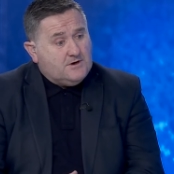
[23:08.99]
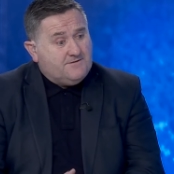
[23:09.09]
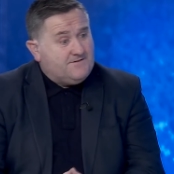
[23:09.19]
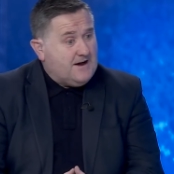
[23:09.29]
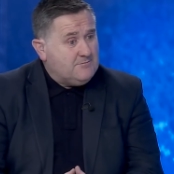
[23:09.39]

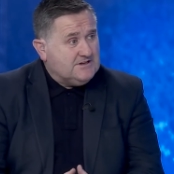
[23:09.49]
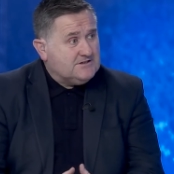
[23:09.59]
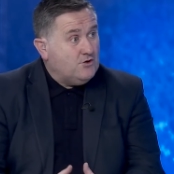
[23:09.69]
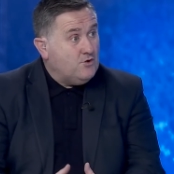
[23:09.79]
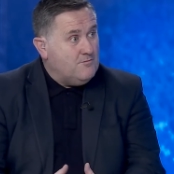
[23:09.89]

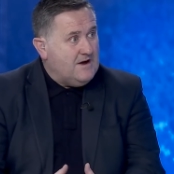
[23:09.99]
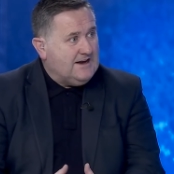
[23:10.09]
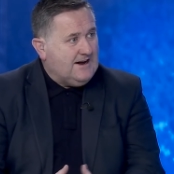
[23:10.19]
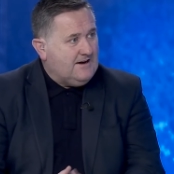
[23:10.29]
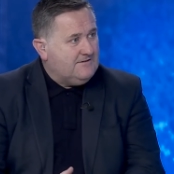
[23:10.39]
families who
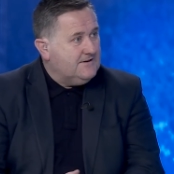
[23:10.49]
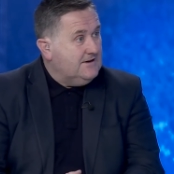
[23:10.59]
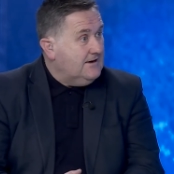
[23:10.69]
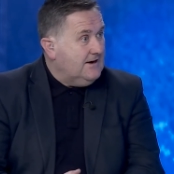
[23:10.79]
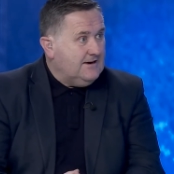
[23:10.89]
might have
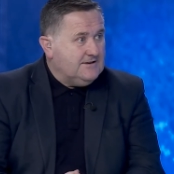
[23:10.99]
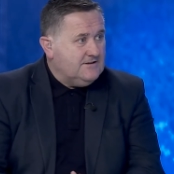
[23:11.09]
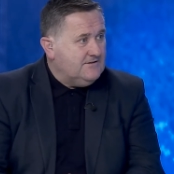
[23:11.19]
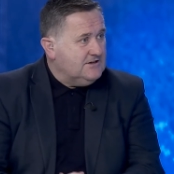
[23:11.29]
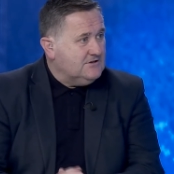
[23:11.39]
an
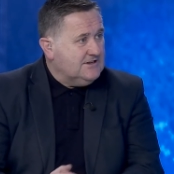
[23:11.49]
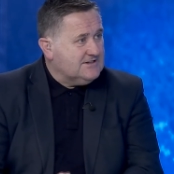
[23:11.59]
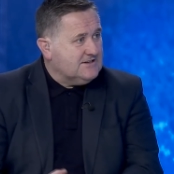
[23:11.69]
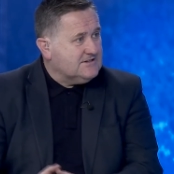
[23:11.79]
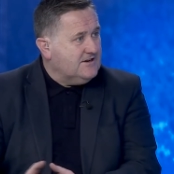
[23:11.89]
individual, a
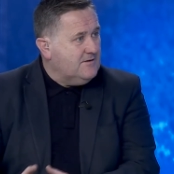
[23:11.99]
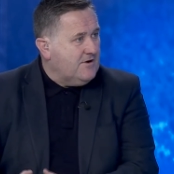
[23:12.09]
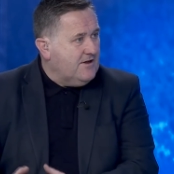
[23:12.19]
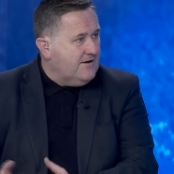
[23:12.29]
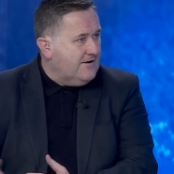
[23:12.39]
sister, a
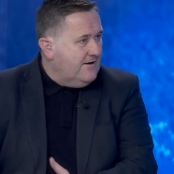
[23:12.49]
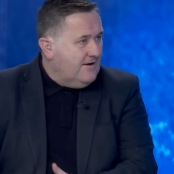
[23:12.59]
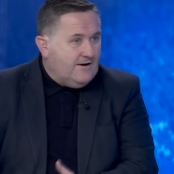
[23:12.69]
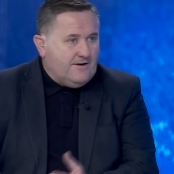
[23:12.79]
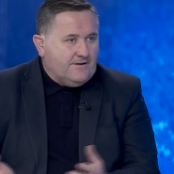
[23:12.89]
brother,
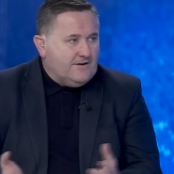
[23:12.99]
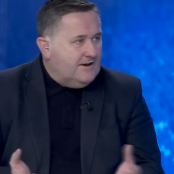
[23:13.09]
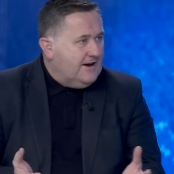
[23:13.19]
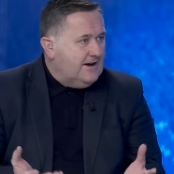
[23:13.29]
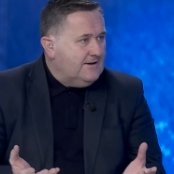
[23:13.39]
an uncle,
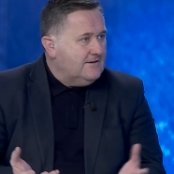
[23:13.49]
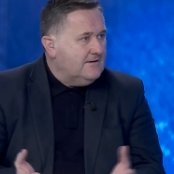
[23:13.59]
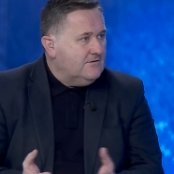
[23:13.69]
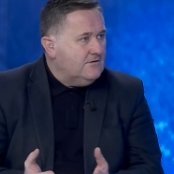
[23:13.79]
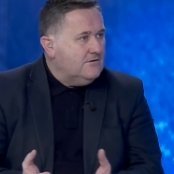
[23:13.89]
an aunt
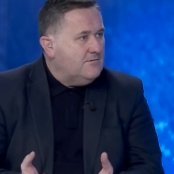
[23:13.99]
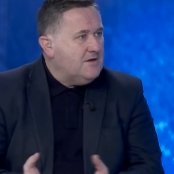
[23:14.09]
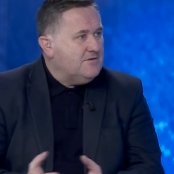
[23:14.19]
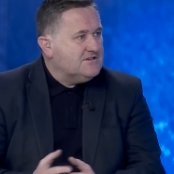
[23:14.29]
who might be